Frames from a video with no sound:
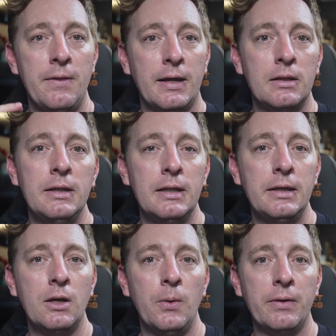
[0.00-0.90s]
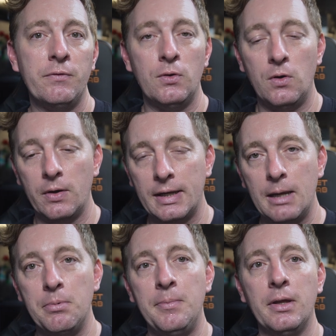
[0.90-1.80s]
and they're clearly going for
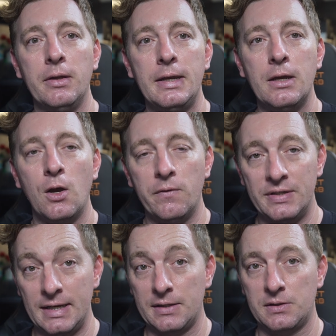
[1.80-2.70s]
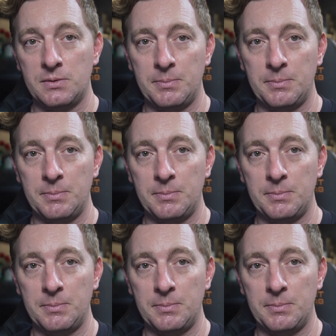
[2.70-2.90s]
capability over desk